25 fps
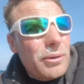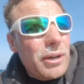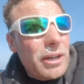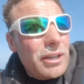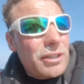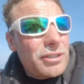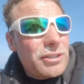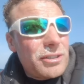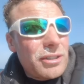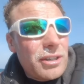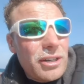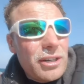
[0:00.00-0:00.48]

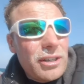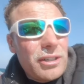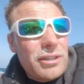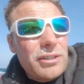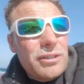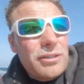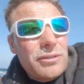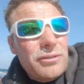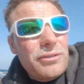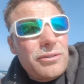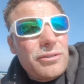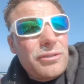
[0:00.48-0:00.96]
west side
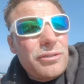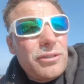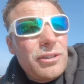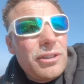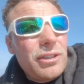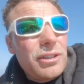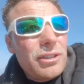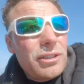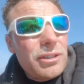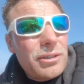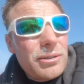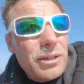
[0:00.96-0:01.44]
of
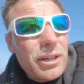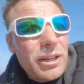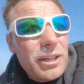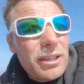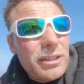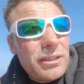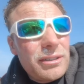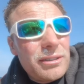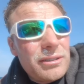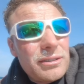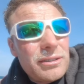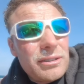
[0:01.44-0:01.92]
Ile de
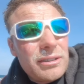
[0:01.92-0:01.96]
Rey.